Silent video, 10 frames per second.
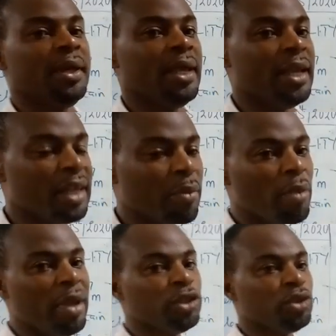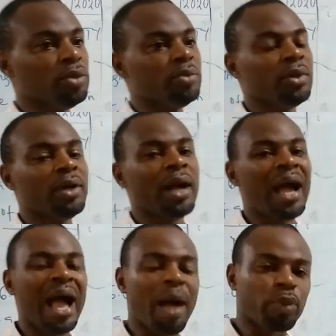in the momentum
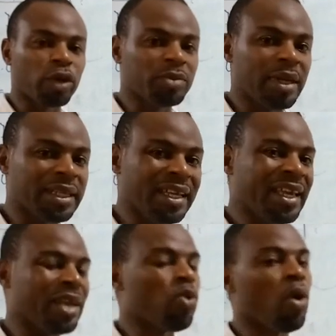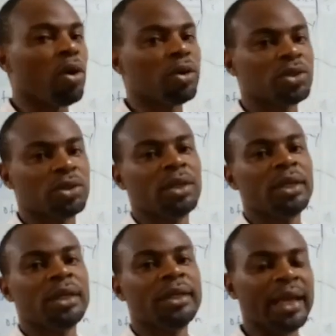approximately equals
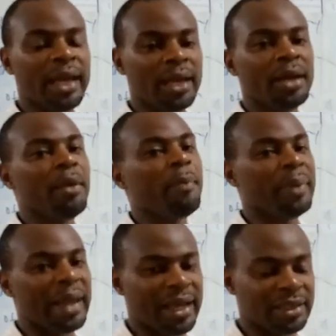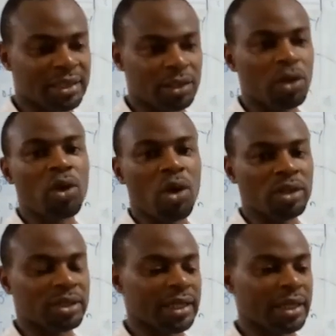the Planck's
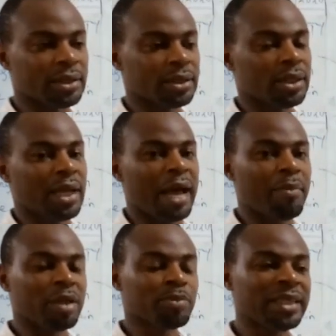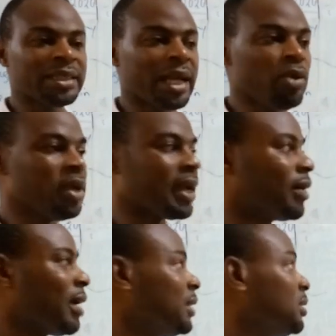constant. And mathematically we can
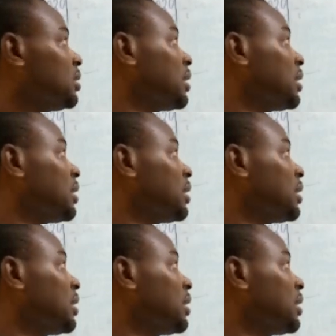write this